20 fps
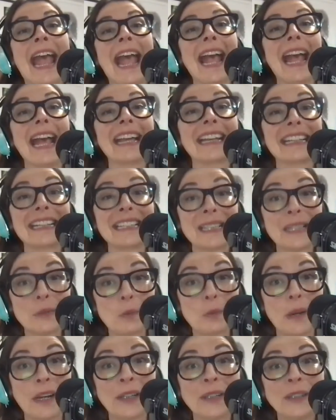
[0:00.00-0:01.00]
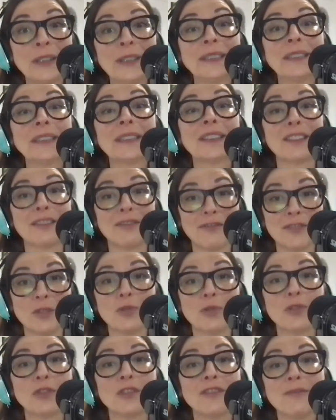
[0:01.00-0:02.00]
And I swear the
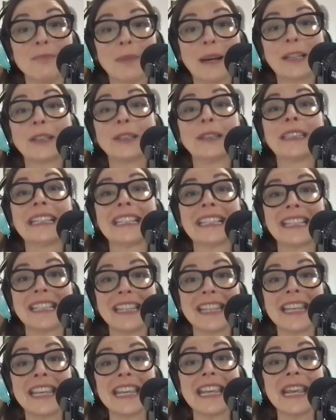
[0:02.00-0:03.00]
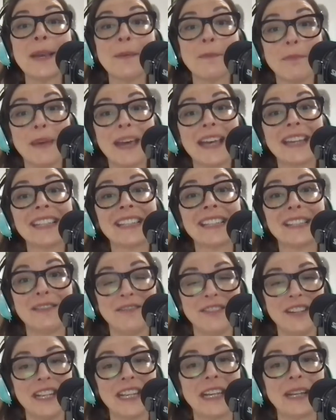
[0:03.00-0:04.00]
future of butter is the best
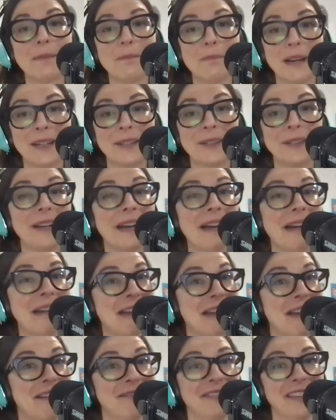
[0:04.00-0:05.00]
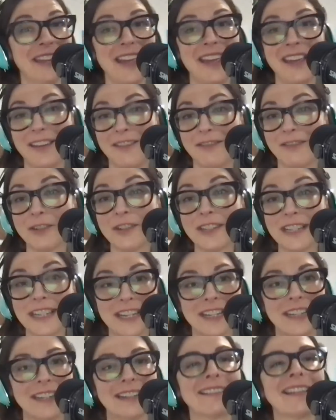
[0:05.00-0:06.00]
vegan butter I have ever
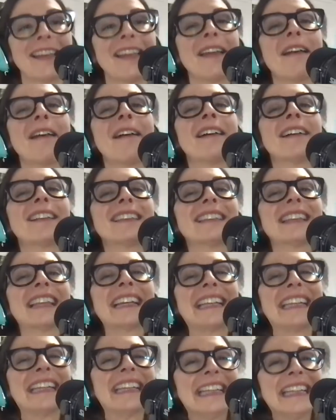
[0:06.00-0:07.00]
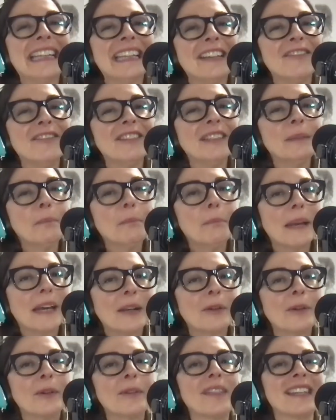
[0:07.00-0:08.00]
eaten. Like even
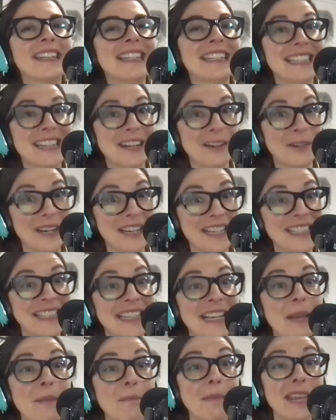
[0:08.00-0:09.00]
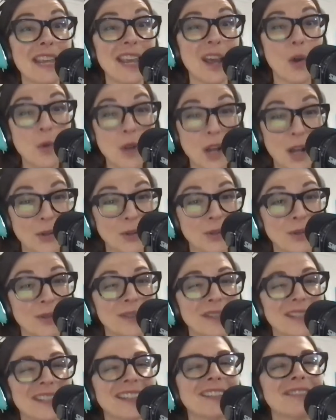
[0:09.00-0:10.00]
better than, dare I say,
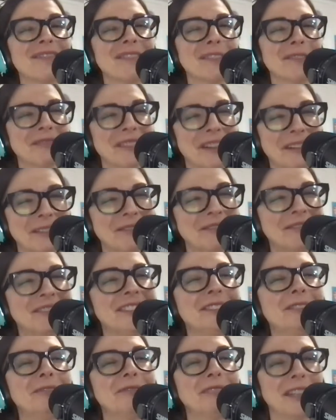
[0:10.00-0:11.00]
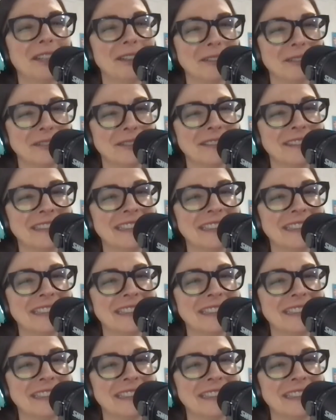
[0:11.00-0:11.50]
Miyoko's. If you know, you know.